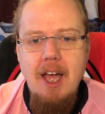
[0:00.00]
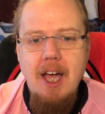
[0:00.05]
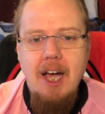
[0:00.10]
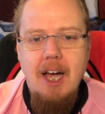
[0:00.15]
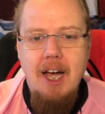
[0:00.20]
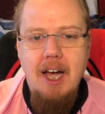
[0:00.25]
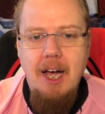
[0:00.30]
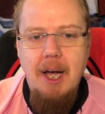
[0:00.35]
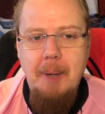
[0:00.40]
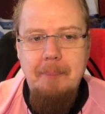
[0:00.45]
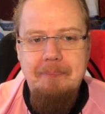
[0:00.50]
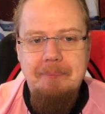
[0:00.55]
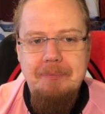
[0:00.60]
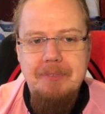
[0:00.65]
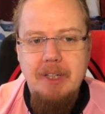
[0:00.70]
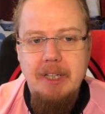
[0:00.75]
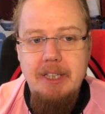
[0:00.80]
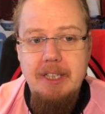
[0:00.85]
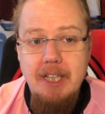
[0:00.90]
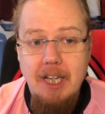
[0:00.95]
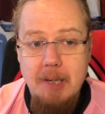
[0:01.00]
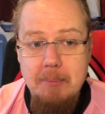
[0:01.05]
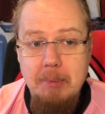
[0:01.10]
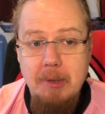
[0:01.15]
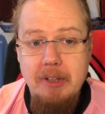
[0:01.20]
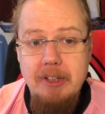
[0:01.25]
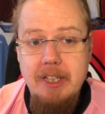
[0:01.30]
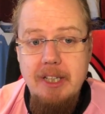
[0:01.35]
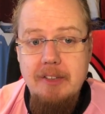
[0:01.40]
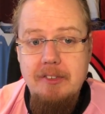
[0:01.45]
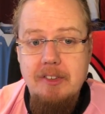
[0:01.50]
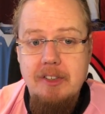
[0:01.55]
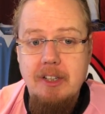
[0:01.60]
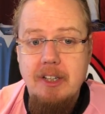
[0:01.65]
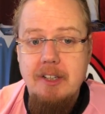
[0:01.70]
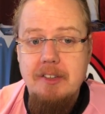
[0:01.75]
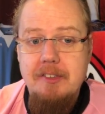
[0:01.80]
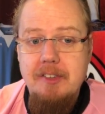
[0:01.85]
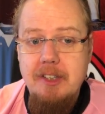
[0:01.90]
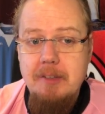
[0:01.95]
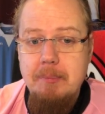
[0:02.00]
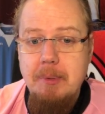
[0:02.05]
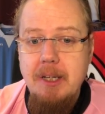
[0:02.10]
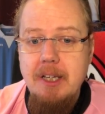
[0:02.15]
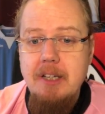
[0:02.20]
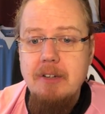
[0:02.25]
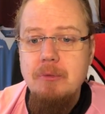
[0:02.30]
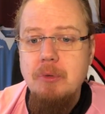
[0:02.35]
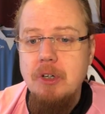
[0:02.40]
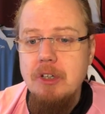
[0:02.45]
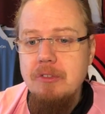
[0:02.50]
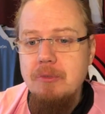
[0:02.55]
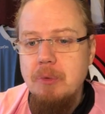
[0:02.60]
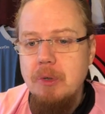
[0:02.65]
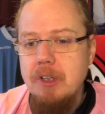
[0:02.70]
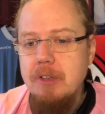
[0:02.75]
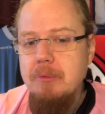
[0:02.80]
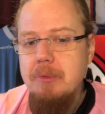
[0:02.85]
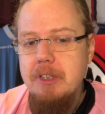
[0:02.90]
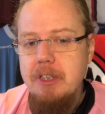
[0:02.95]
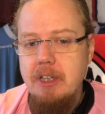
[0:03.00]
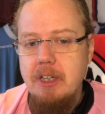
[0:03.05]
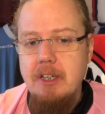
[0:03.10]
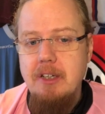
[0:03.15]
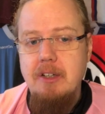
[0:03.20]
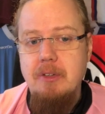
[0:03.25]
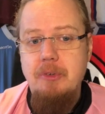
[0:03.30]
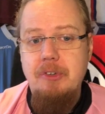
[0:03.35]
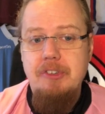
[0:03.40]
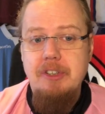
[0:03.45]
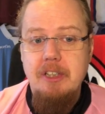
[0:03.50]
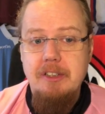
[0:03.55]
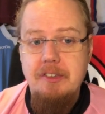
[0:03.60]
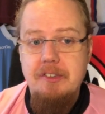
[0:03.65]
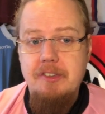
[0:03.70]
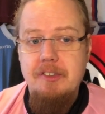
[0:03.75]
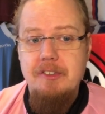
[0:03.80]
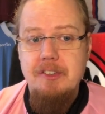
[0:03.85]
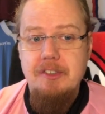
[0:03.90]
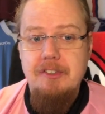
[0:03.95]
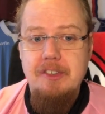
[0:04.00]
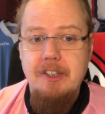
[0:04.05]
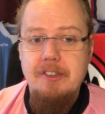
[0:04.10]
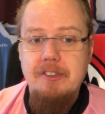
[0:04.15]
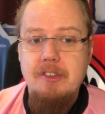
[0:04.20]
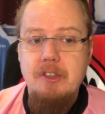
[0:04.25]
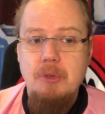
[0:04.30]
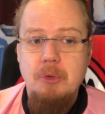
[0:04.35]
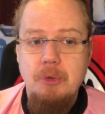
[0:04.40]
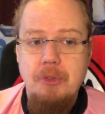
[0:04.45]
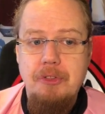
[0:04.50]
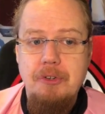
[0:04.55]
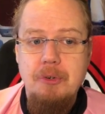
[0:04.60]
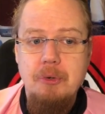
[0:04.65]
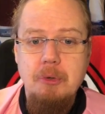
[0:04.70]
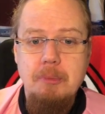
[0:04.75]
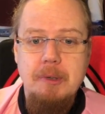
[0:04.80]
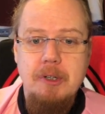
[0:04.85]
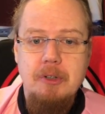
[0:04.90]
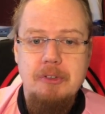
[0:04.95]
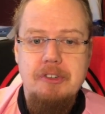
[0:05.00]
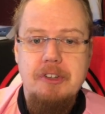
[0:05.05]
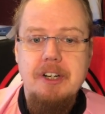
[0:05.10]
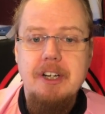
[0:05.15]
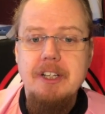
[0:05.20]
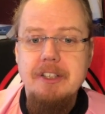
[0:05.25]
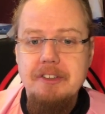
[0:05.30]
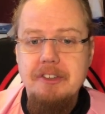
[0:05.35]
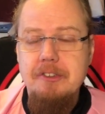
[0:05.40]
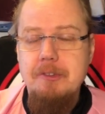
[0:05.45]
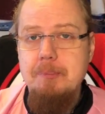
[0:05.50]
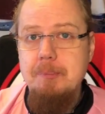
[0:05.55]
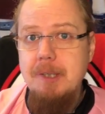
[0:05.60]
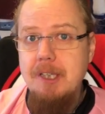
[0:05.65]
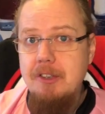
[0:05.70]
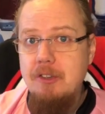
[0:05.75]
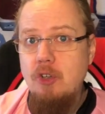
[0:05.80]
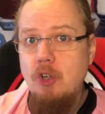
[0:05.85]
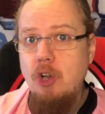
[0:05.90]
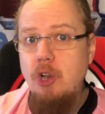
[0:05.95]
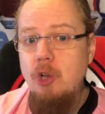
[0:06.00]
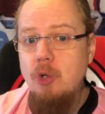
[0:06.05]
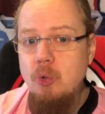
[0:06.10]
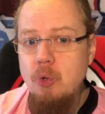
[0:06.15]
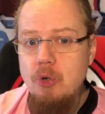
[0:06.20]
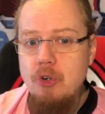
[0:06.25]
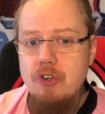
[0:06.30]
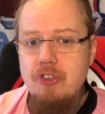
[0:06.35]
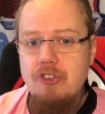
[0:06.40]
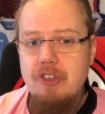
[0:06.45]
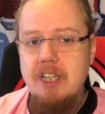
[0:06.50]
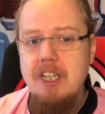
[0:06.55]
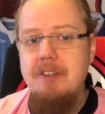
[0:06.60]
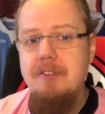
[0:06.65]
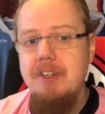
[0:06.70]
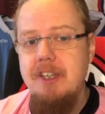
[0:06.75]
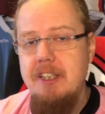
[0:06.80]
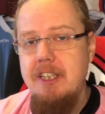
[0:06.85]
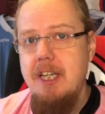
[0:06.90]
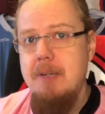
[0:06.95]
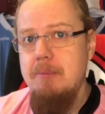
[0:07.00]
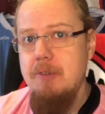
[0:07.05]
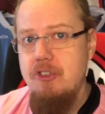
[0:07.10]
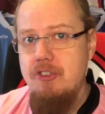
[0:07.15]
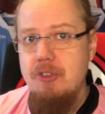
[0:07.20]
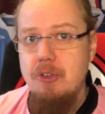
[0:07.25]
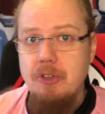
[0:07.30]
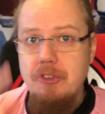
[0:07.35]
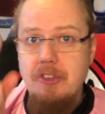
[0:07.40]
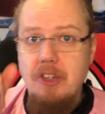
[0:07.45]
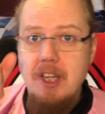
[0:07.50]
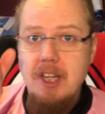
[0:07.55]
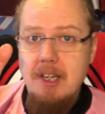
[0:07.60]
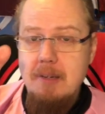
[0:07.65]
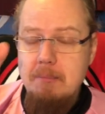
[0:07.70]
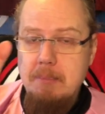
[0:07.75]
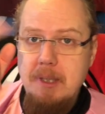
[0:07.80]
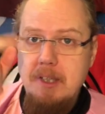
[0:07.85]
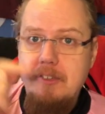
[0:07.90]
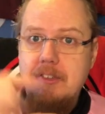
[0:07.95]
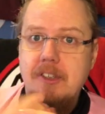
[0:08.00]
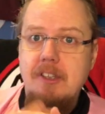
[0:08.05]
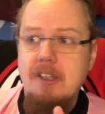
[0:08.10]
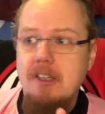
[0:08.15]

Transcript: Um, Jablonec and AZ play a 1-1 we, uh, result that sees AZ go through because Randers beat Cluj, giving them a shot, piecing